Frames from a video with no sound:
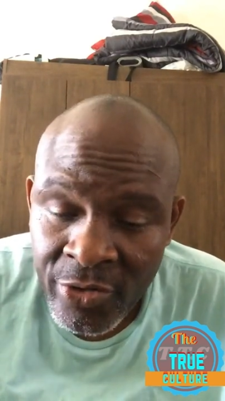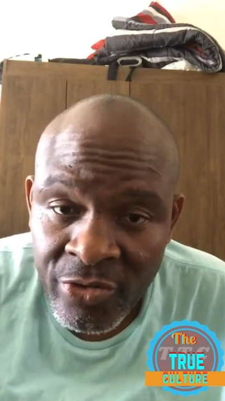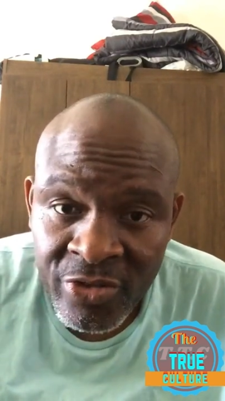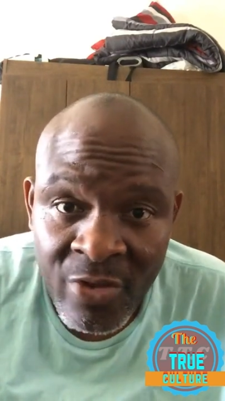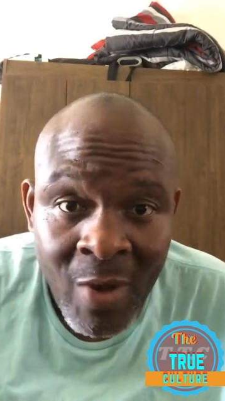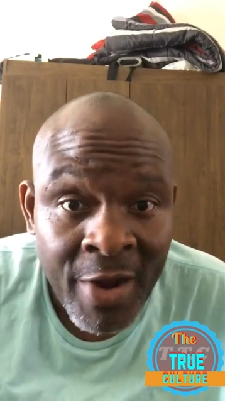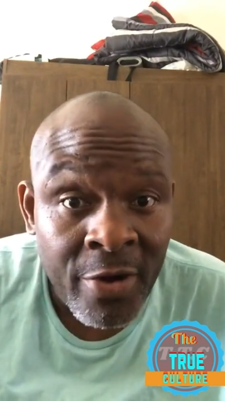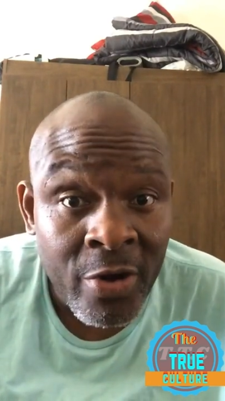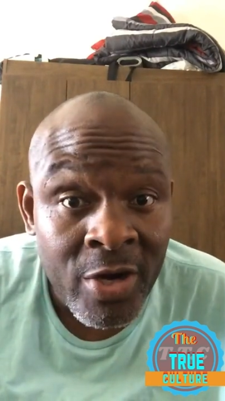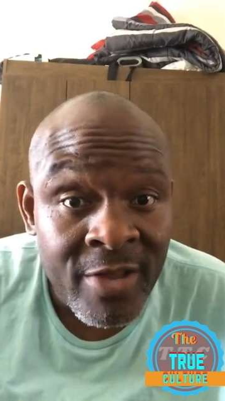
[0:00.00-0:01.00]
She said, one
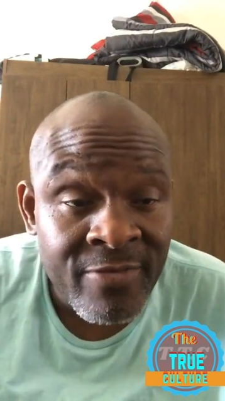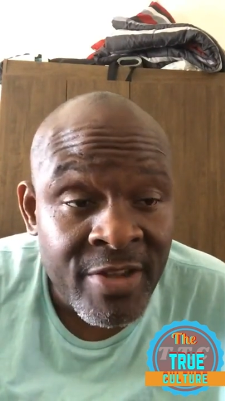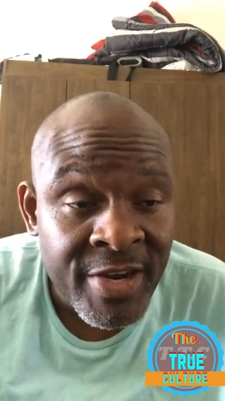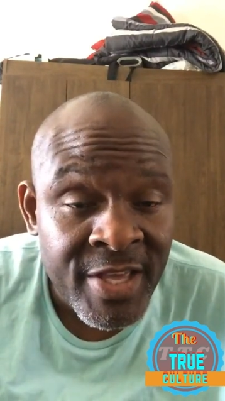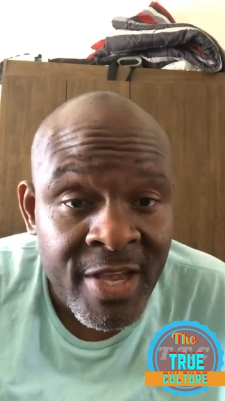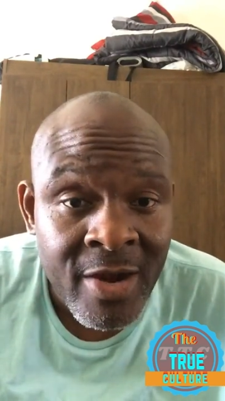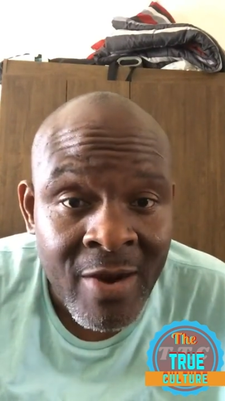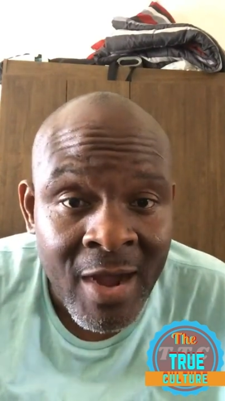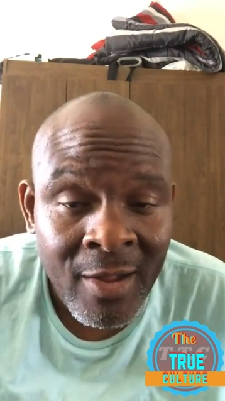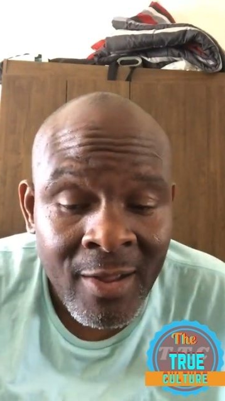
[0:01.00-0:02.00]
girl live near the
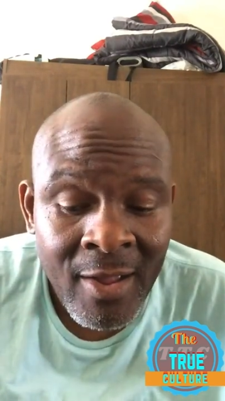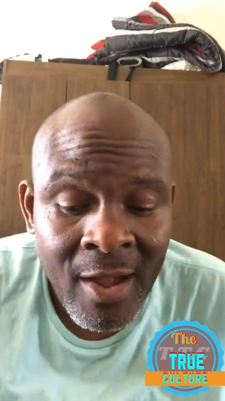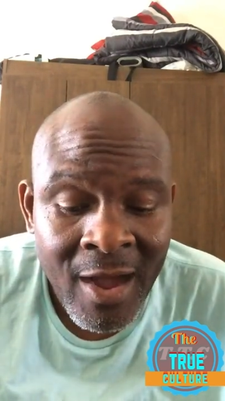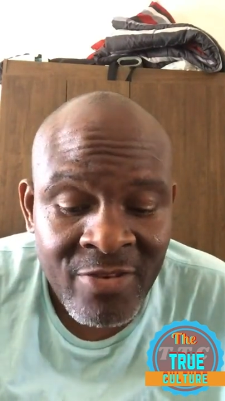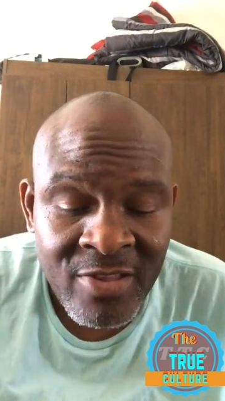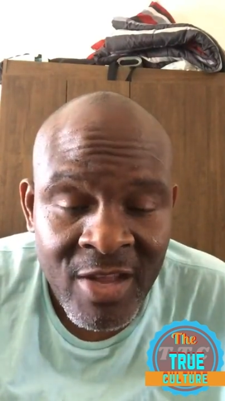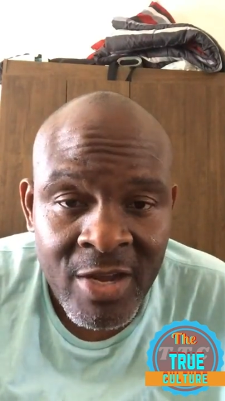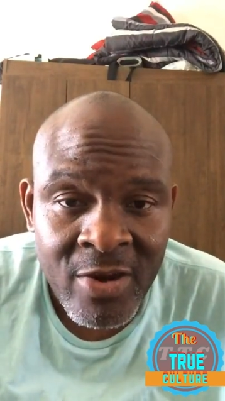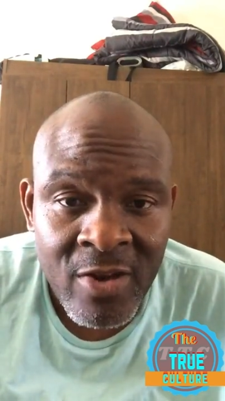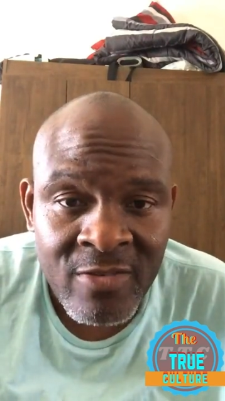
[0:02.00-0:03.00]
area, and she tell
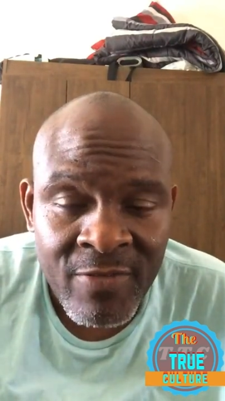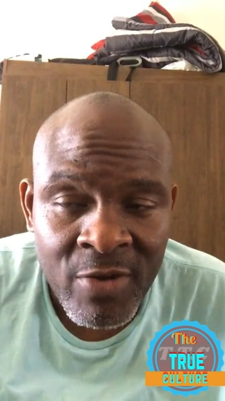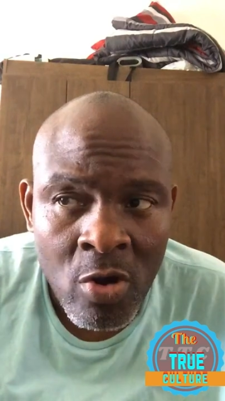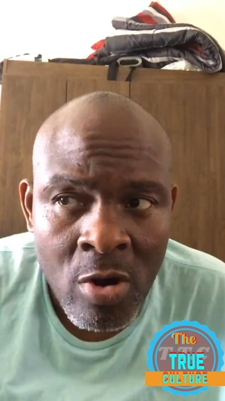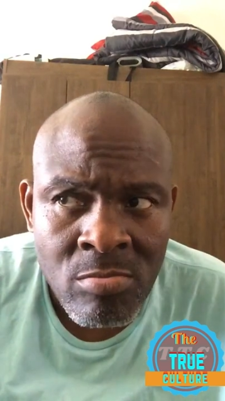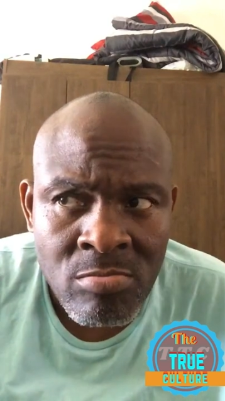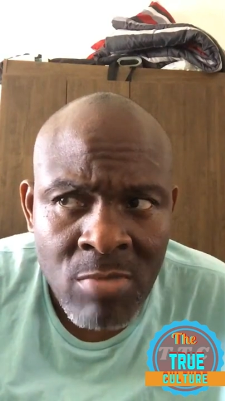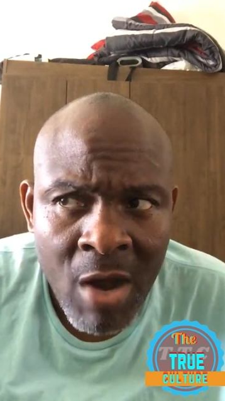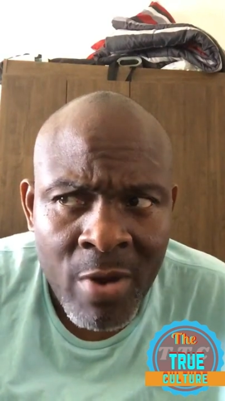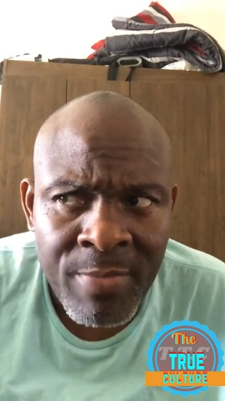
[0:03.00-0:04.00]
the girls if I come.
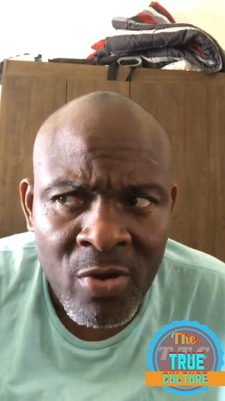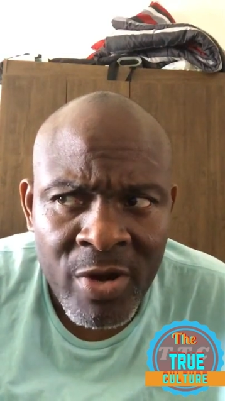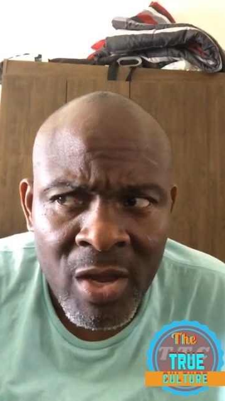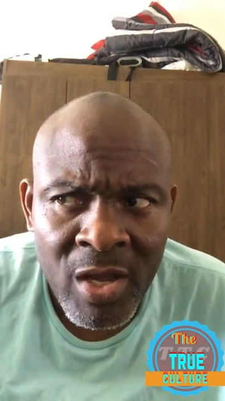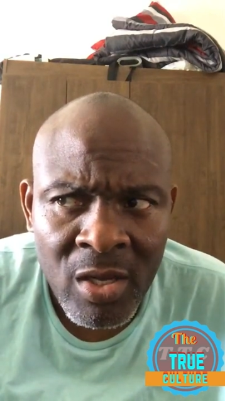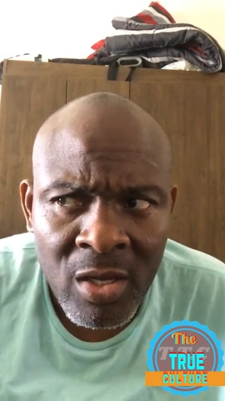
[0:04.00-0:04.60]
I when I go there?